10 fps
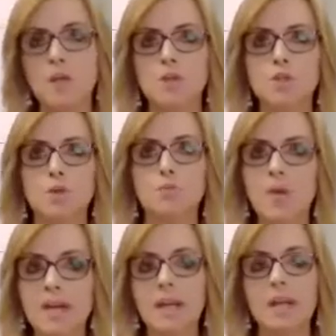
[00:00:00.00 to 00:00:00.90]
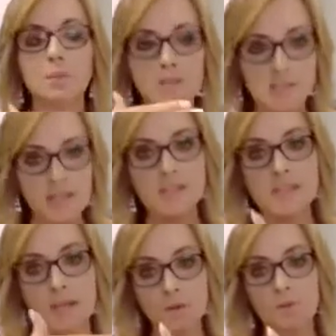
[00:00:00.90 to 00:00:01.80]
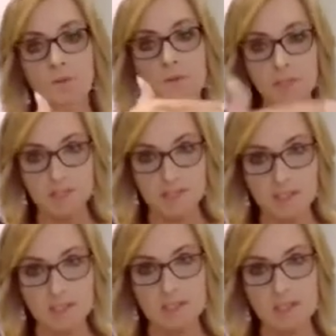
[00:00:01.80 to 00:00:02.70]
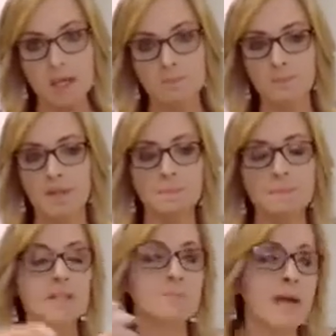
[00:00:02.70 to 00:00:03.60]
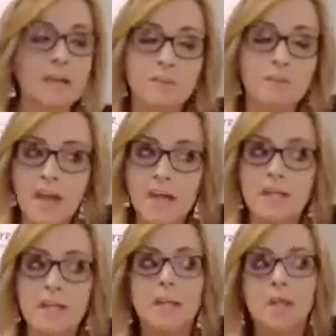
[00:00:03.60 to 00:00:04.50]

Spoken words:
So when I would send out listings to everybody, because back then